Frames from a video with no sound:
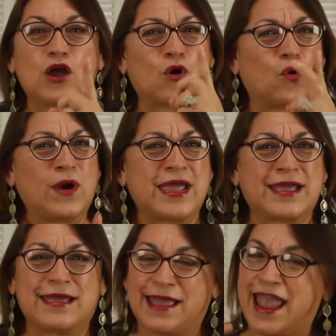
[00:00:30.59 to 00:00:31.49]

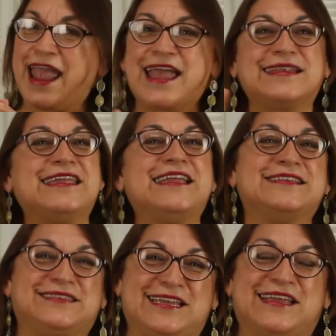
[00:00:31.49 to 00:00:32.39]
quick, and
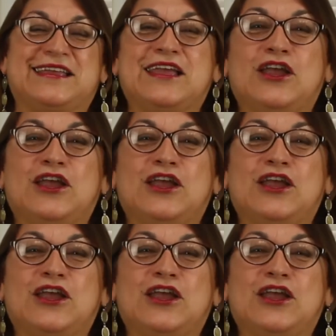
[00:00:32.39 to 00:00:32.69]
easy.